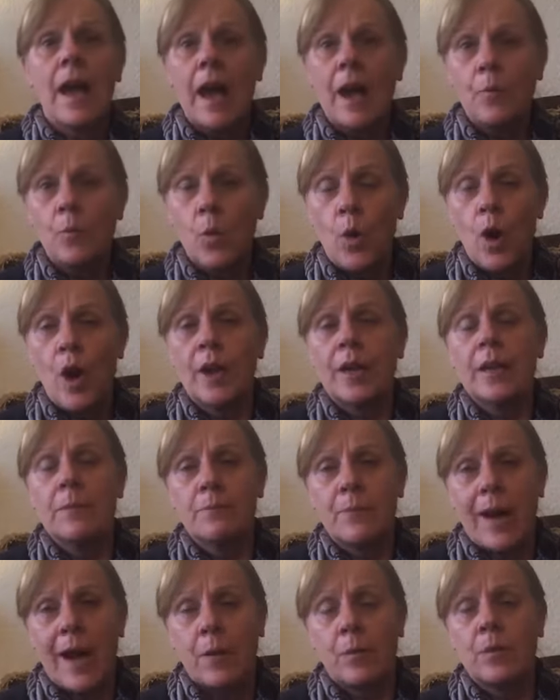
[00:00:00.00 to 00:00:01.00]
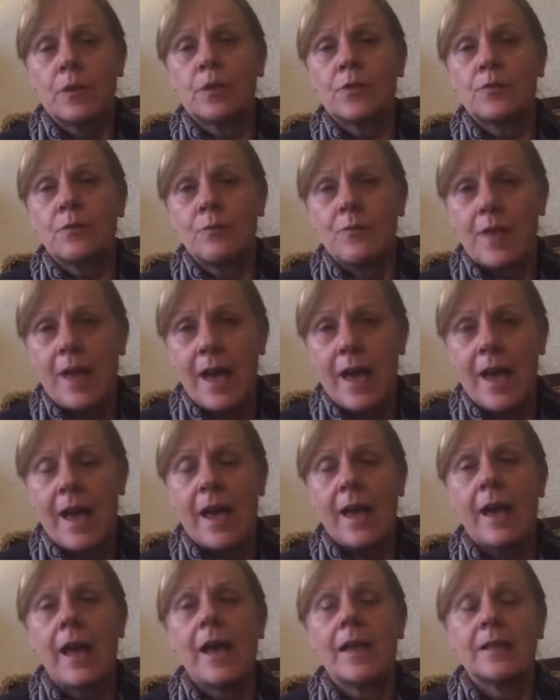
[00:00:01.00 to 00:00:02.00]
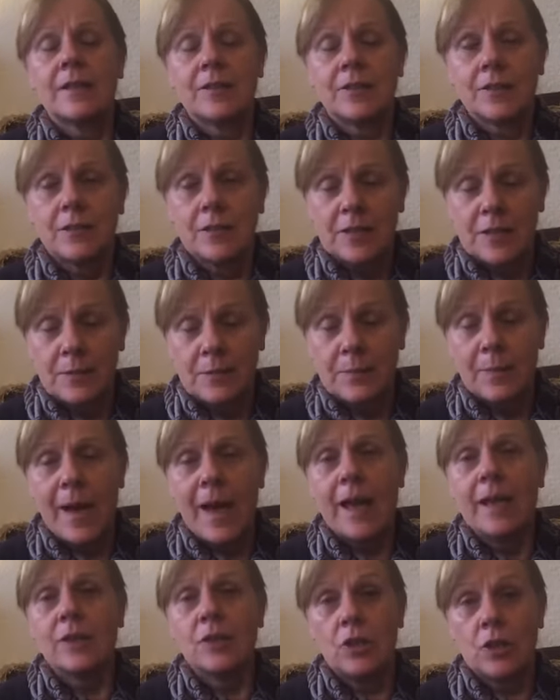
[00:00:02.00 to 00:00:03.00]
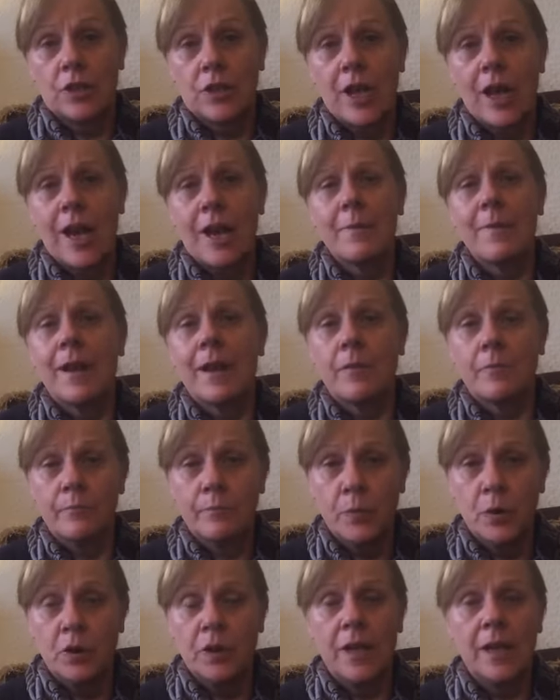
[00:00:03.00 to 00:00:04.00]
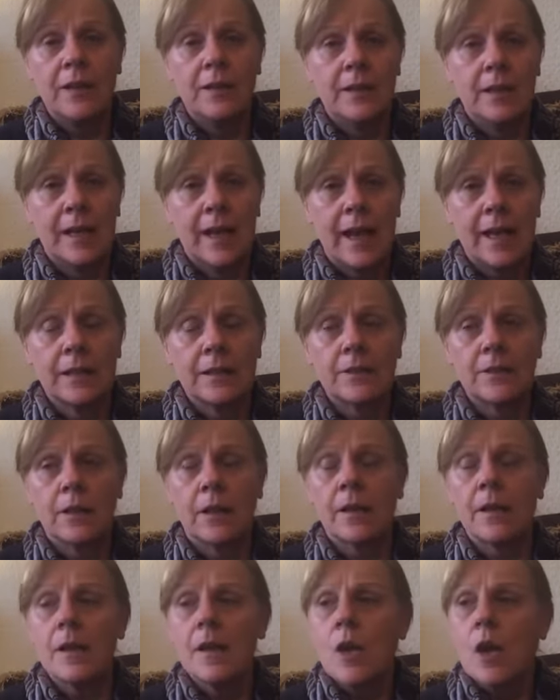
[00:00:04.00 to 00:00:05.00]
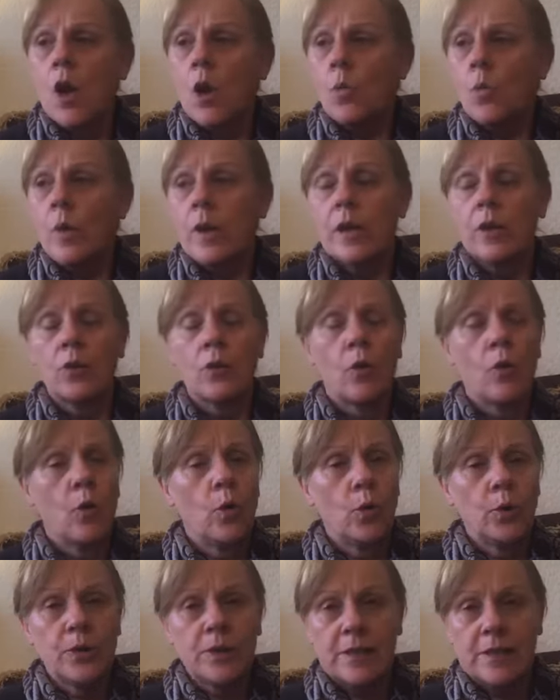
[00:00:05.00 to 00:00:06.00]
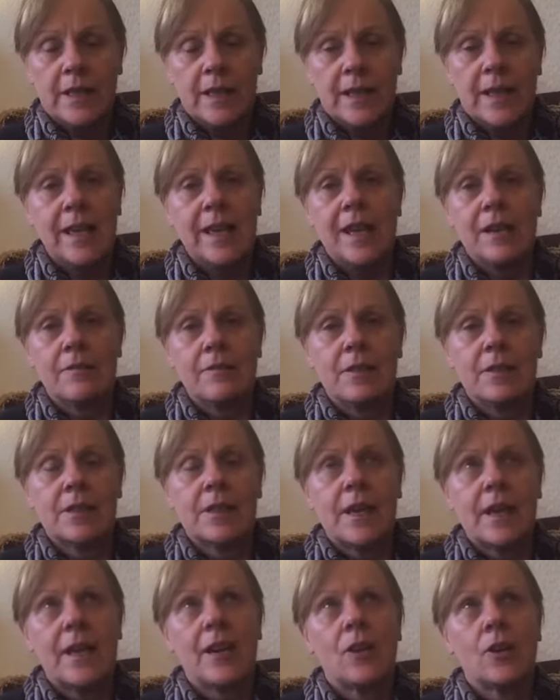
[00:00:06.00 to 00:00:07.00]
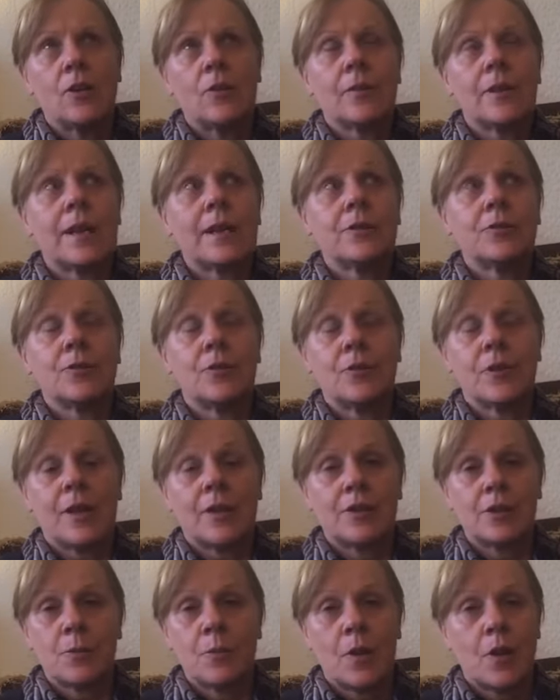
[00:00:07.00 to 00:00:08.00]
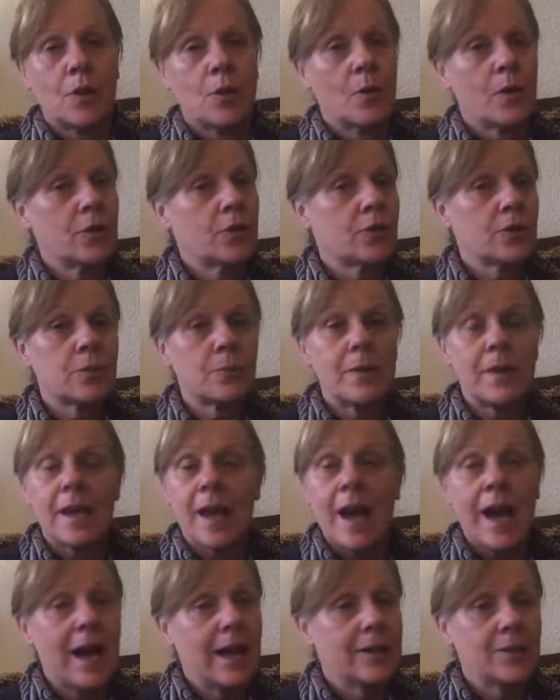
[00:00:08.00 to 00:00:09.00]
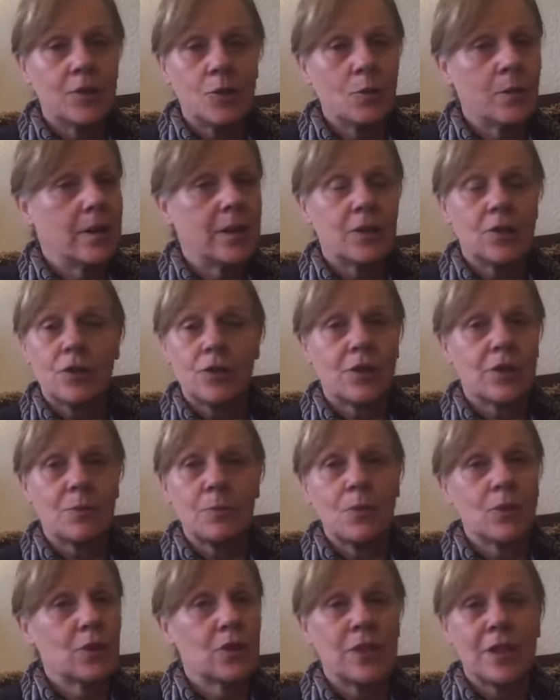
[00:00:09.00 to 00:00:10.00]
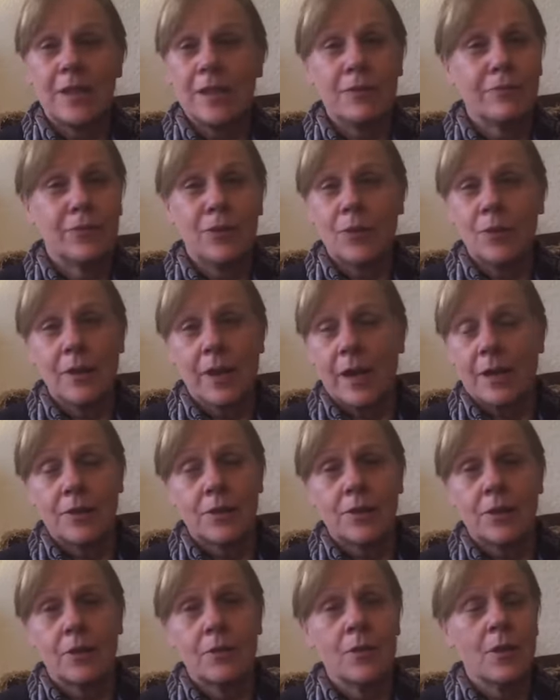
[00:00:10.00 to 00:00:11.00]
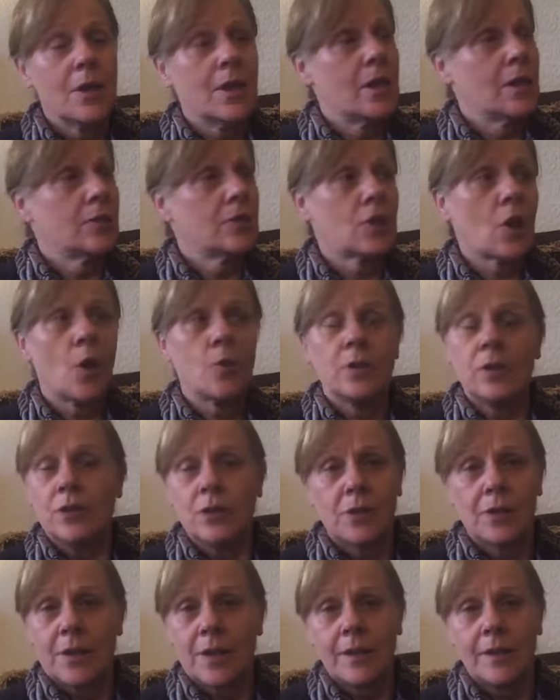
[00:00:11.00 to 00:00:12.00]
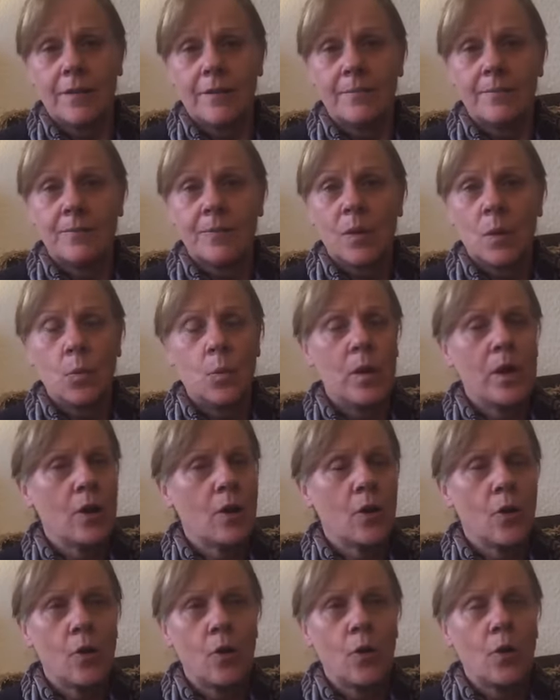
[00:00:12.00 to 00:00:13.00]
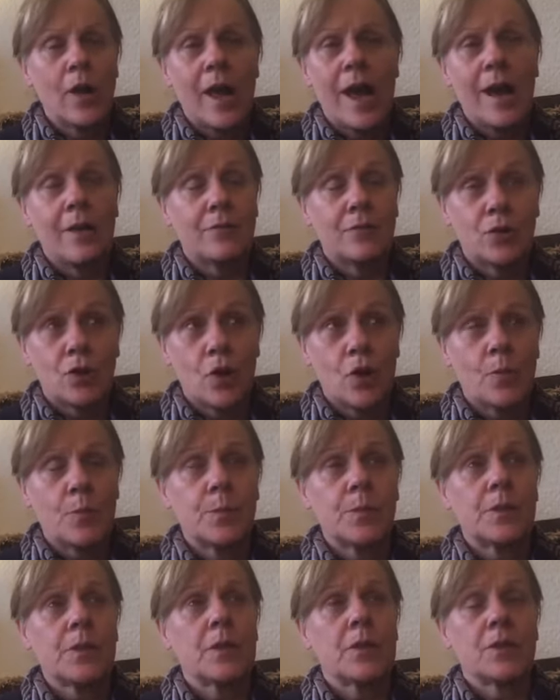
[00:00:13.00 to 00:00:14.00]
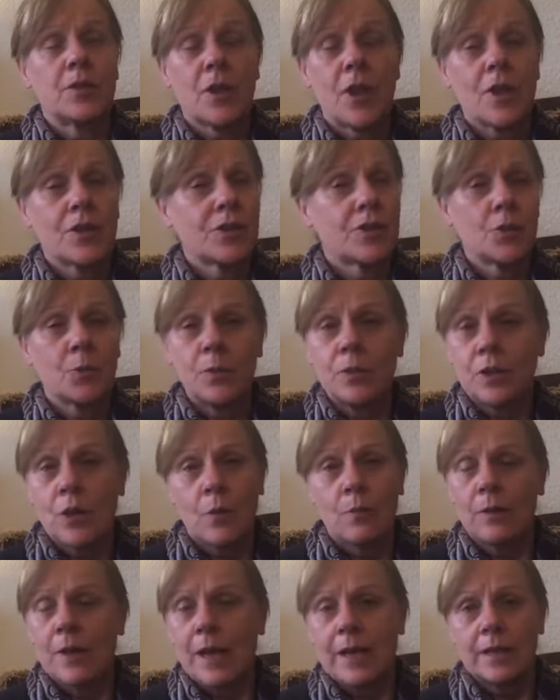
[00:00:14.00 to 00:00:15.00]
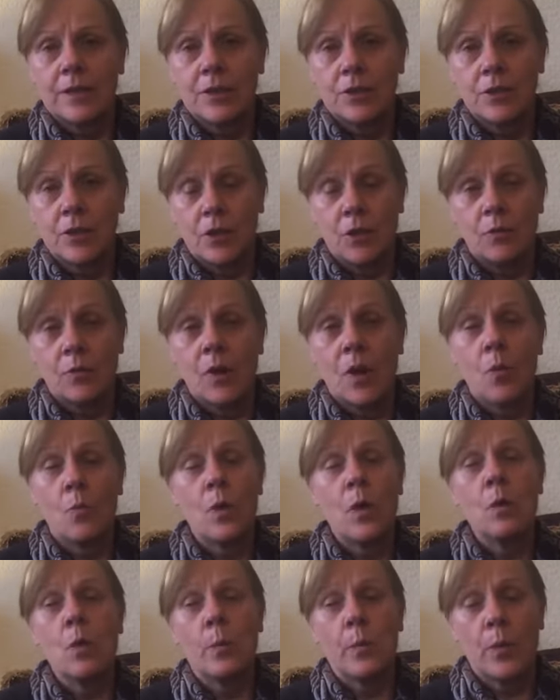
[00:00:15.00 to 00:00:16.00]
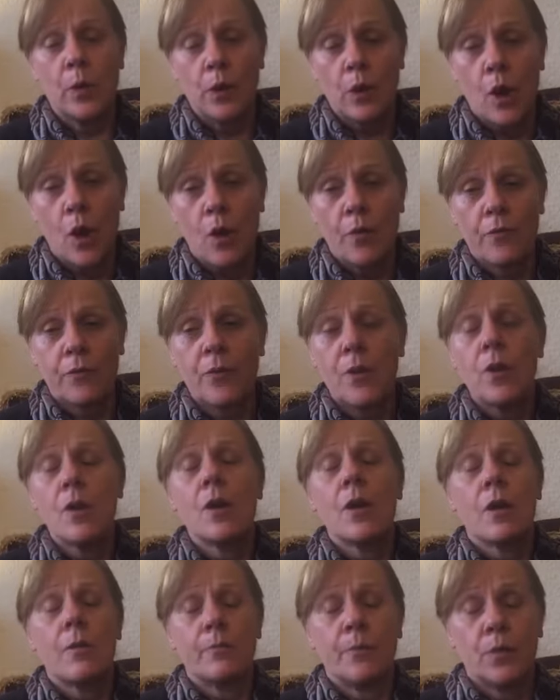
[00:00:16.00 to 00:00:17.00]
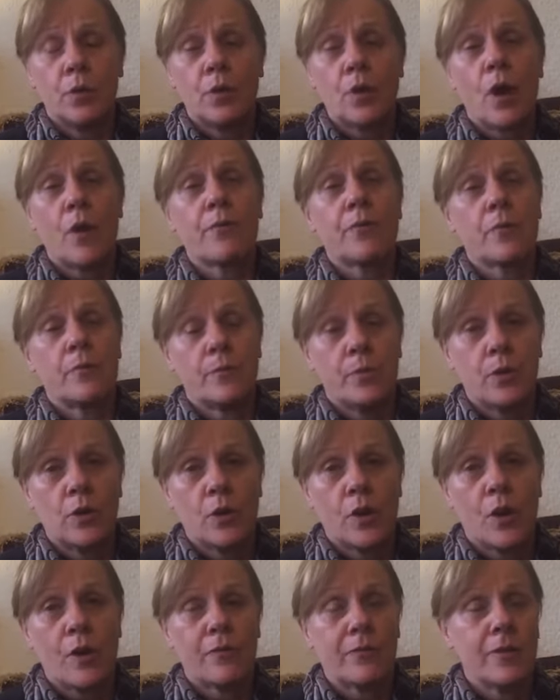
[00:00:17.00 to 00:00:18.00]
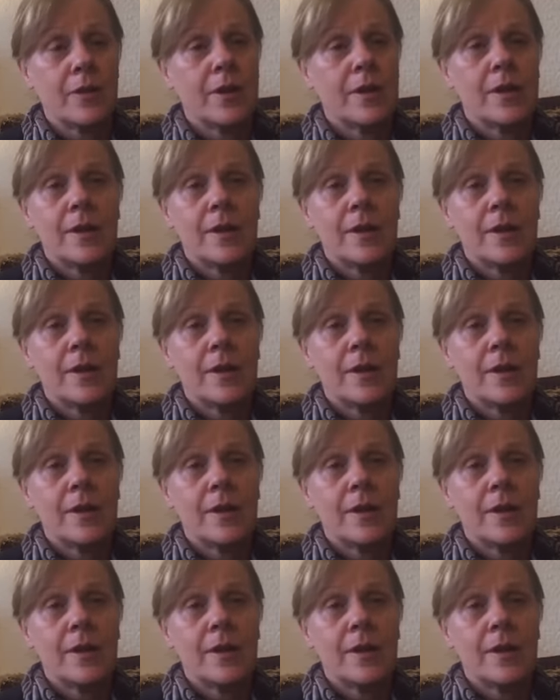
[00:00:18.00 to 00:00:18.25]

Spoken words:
And work it backwards from there and span your time out and put it in the calendar. We can all sit here and say, oh, I'll do that tomorrow. And trust me, I do it just as much as any of you guys do. Tony does it. We all have jobs and tasks that we don't like to do, and we will put off and put off and put off.